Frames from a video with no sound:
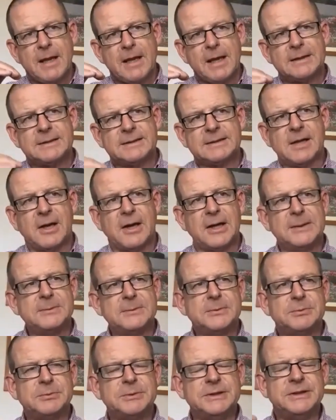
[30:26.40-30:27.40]
at
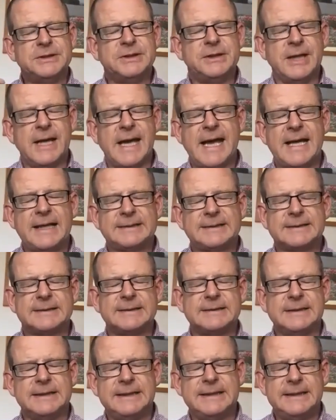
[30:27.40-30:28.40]
times we
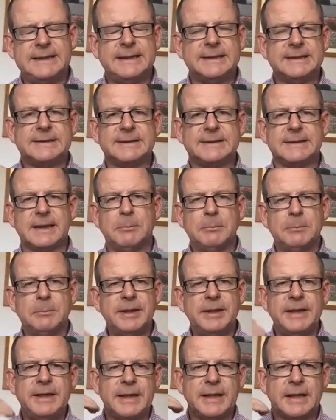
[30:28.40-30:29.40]
just needed
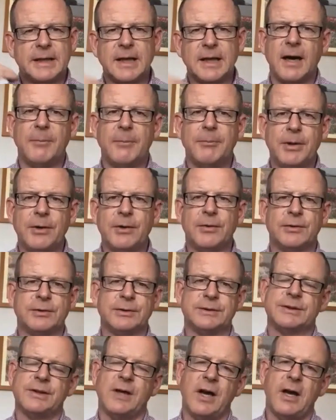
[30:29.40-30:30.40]
somebody to come
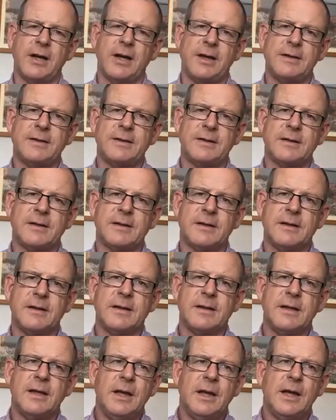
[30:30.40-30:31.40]
alongside.
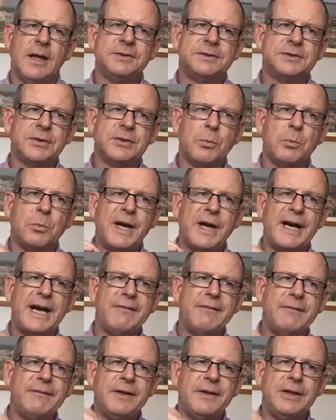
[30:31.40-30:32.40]
And so
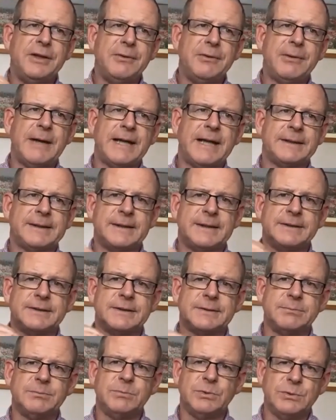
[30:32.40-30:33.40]
wherever you're at
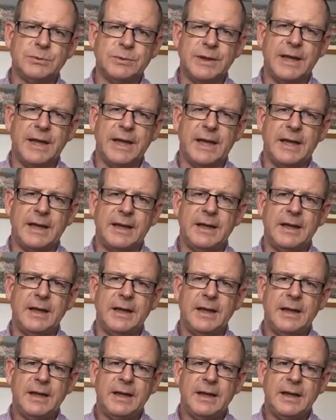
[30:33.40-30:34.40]
this
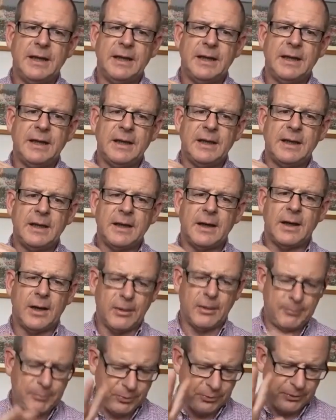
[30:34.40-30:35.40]
morning,
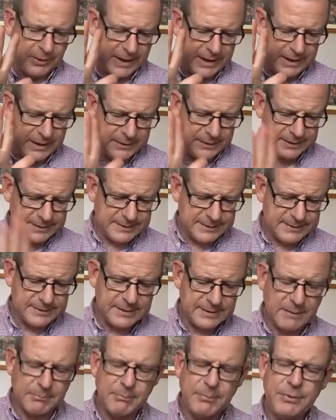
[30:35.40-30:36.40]
I pray that
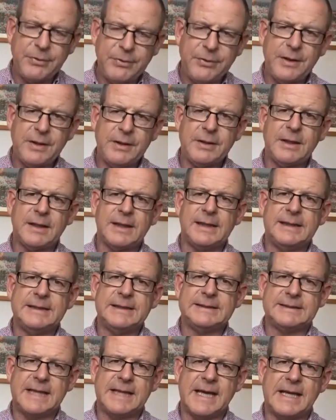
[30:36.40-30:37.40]
something that
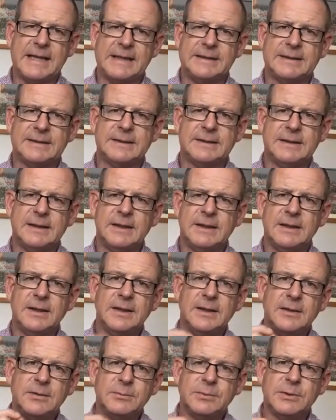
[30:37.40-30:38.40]
is said
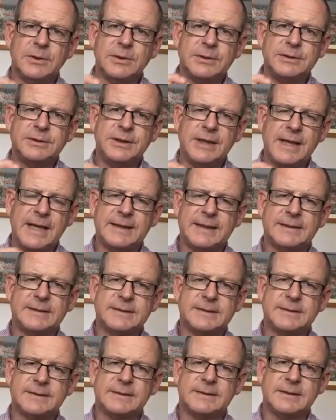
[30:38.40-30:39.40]
will
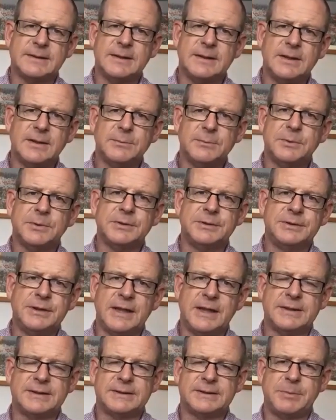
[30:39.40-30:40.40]
just
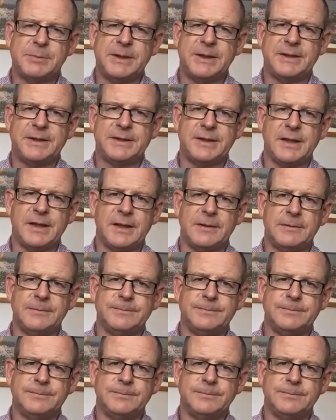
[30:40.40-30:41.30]
speak to you.